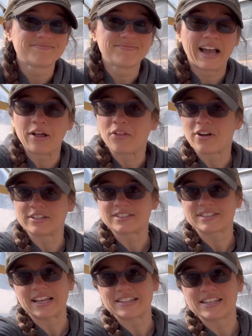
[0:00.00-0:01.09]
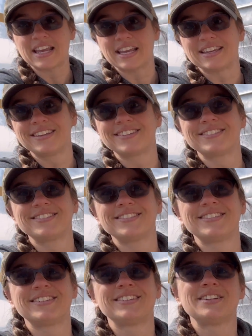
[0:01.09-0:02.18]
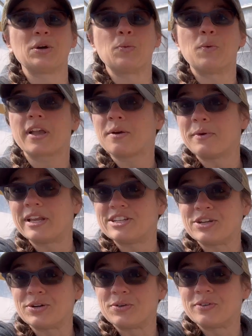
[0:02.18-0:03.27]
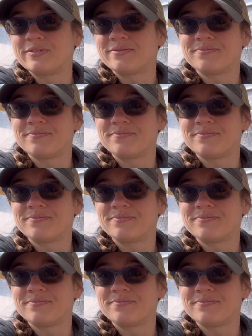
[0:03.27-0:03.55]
How long does that take? What can we do?